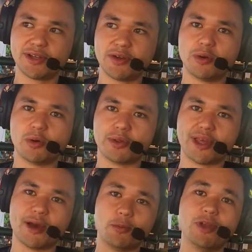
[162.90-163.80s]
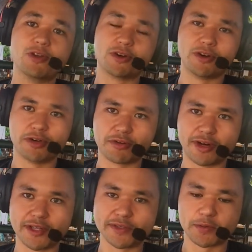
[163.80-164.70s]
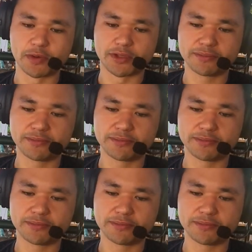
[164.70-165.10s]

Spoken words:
or that will hurt your credit score.